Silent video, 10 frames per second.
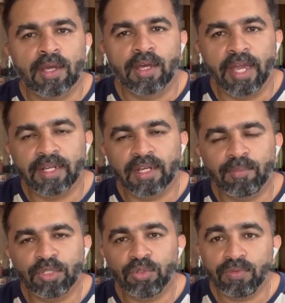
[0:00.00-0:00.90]
at
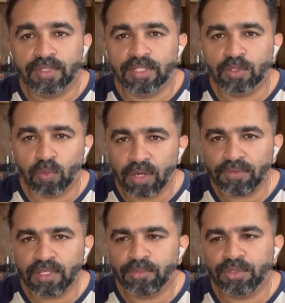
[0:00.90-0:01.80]
number 2. This is one of
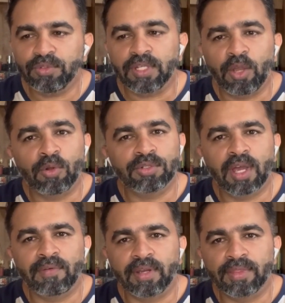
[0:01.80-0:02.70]
the number 2s. I also
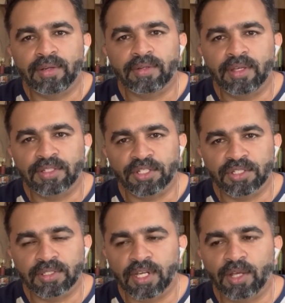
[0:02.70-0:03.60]
have another
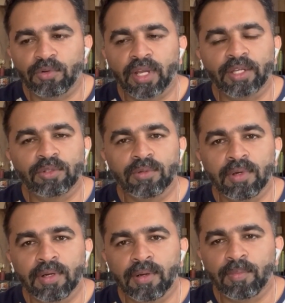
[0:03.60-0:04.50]
suggestion that I would like
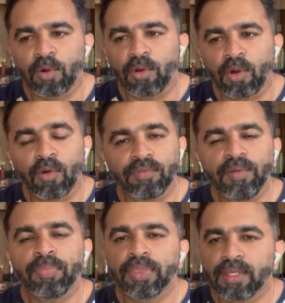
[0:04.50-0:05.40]
to offer.
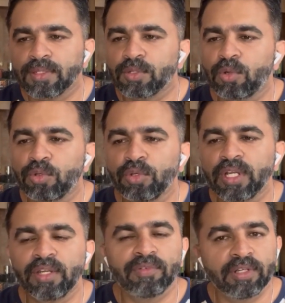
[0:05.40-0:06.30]
So you can
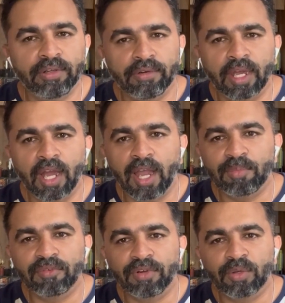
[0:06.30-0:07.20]
definitely try
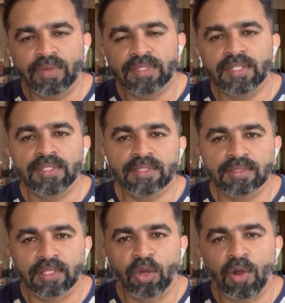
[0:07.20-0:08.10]

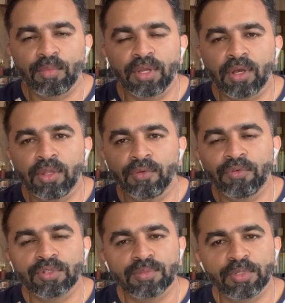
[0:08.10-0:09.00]
Hyperfrequencies, the
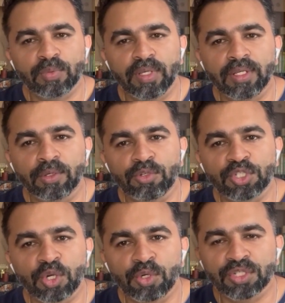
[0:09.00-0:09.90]
fusion between
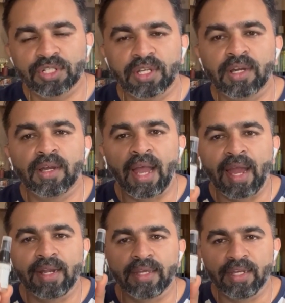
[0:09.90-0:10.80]
Roja Oceania
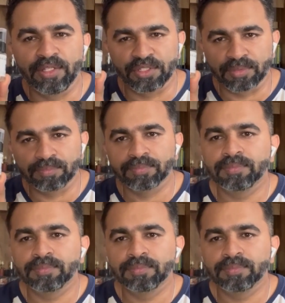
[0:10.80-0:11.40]
and Elysium.